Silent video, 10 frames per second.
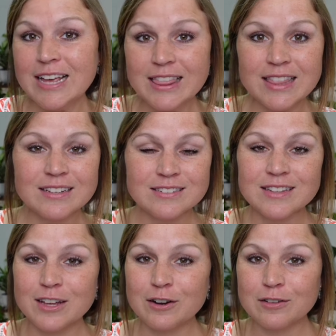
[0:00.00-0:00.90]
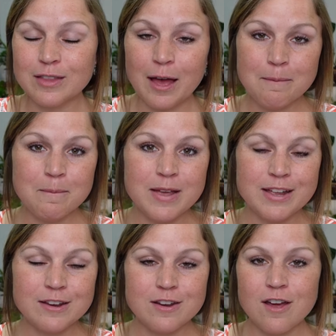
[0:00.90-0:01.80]
in this litter, let
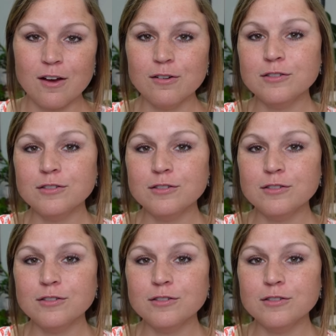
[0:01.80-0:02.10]
me know.